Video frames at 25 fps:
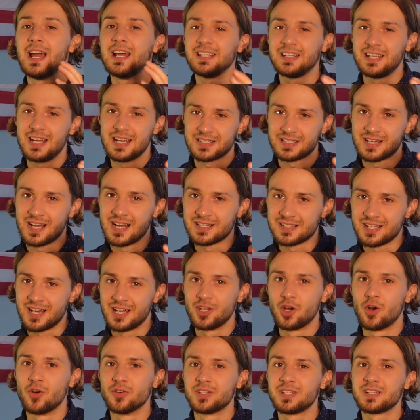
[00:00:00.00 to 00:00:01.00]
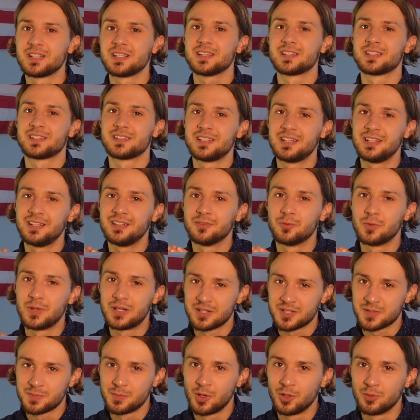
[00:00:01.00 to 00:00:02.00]
And yes, guys, I know this is still
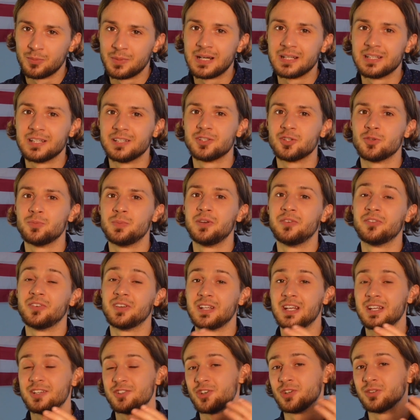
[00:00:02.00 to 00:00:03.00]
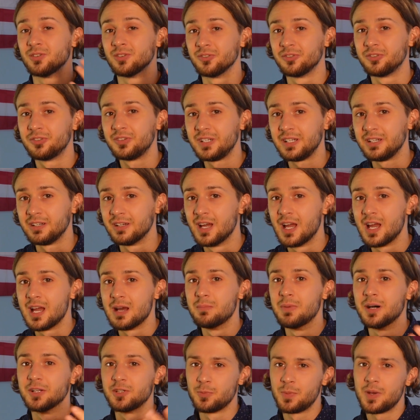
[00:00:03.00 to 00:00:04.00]
very small money to be financial free,
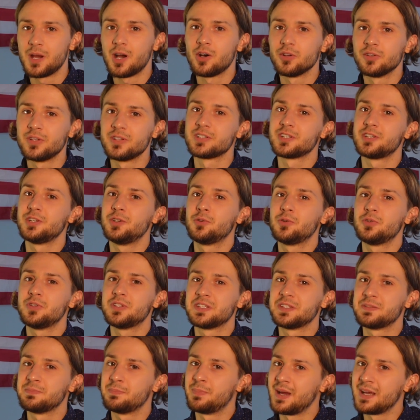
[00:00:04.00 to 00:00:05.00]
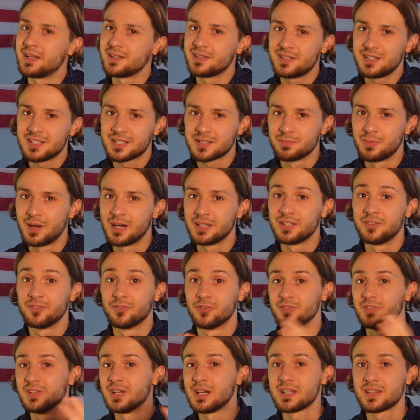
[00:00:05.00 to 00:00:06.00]
but to be honest, you could spend this money
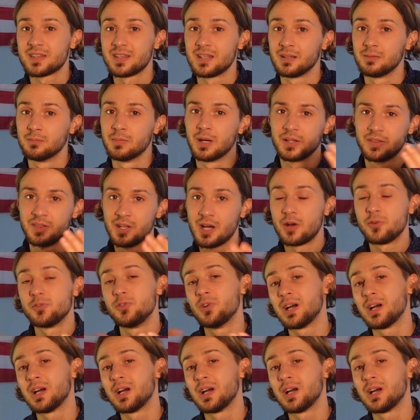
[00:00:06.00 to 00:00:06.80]
for nothing, but now you